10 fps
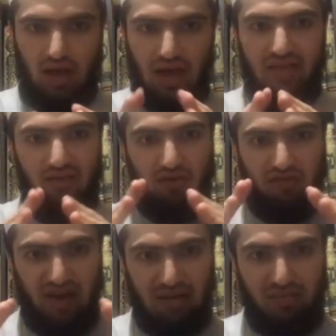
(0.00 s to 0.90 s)
and then your
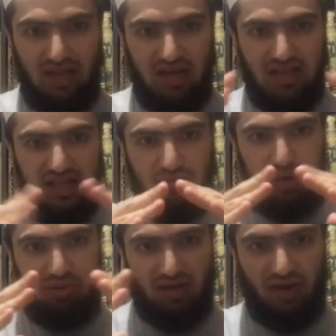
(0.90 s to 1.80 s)
family and then the people